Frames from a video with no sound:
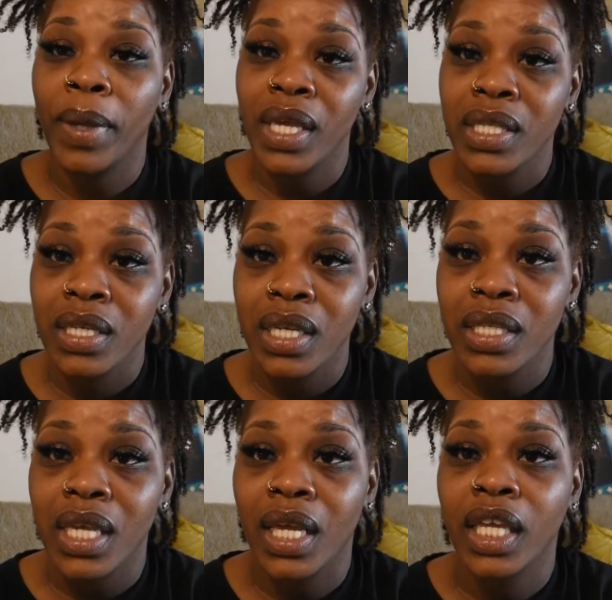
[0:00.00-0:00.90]

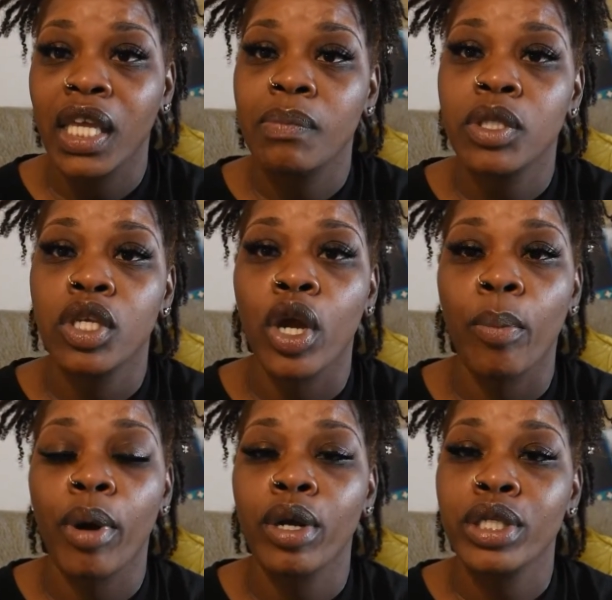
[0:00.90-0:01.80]
business and keeps your
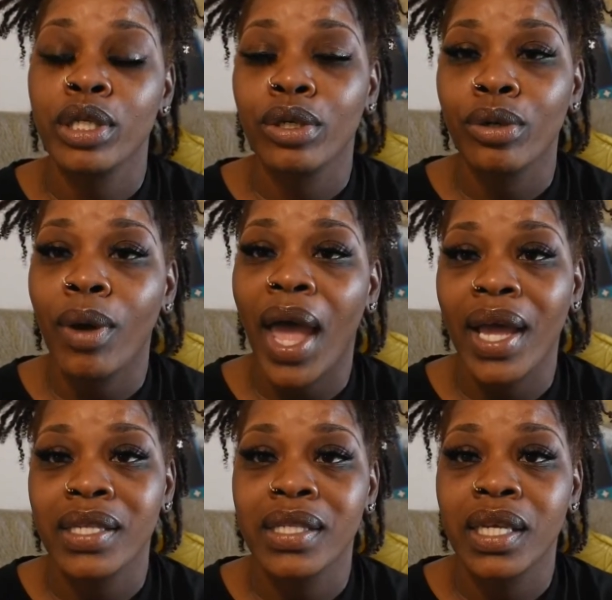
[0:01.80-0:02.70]
personal
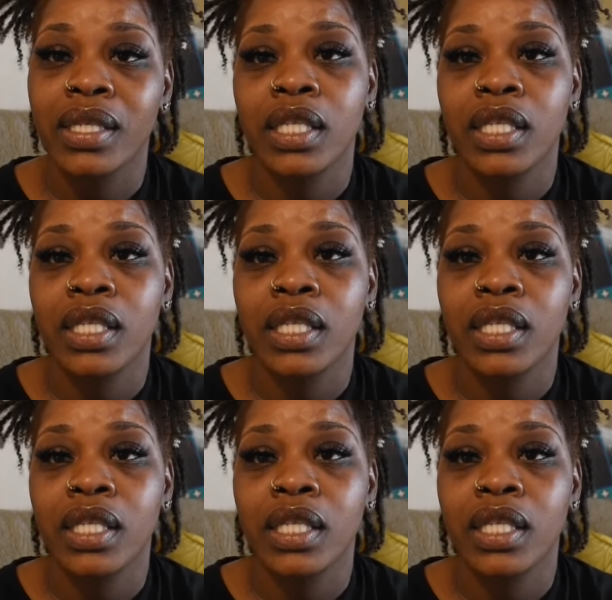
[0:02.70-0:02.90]
assets